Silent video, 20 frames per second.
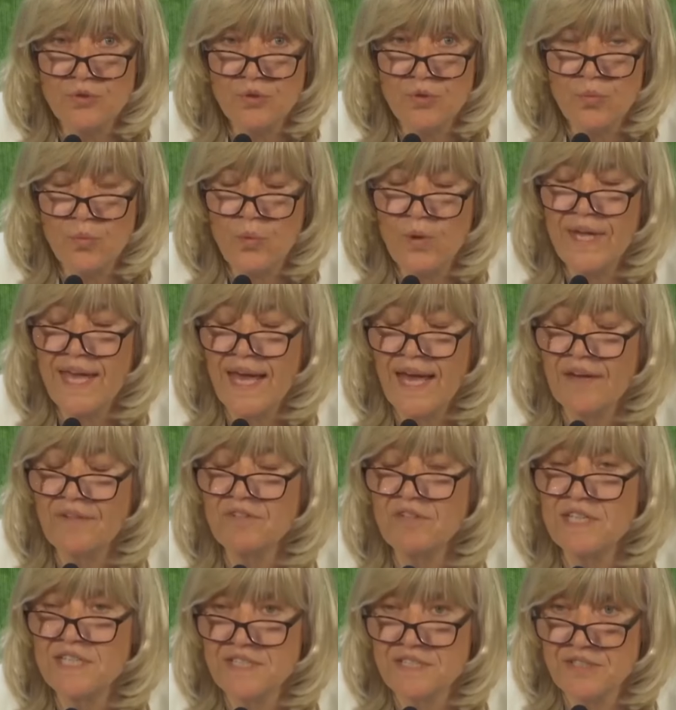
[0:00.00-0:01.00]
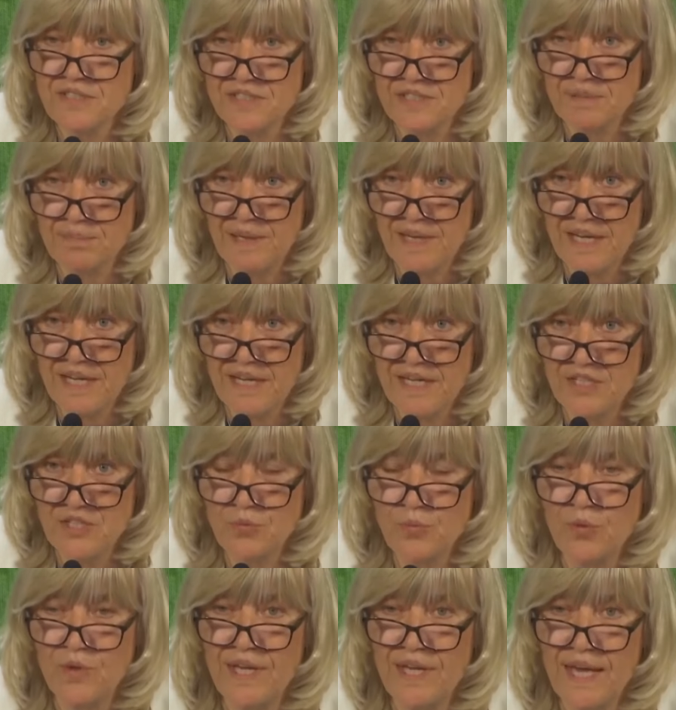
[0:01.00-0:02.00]
We have listened to the
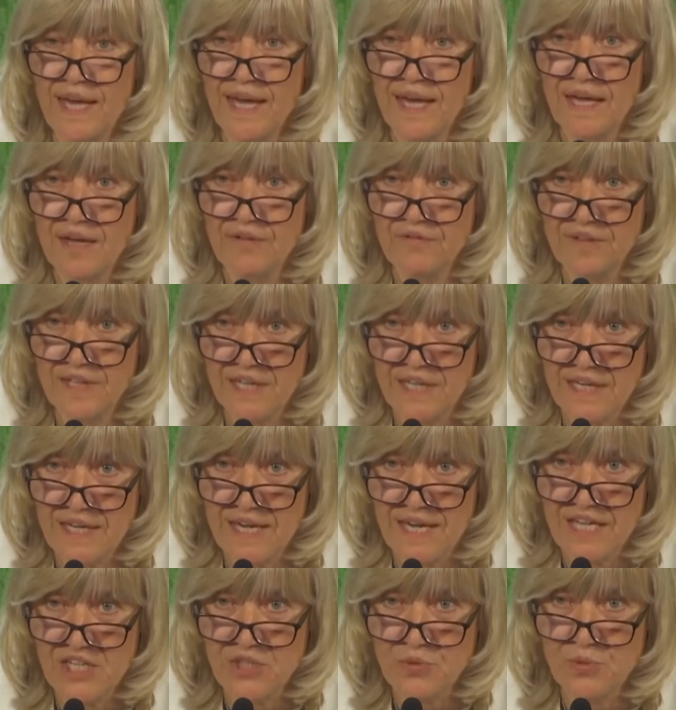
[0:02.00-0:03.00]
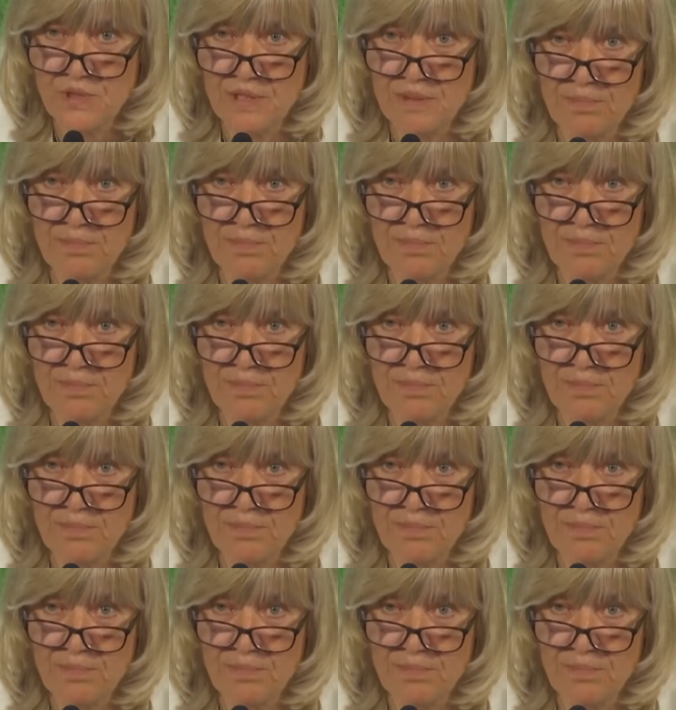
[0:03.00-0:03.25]
players, we have engaged with the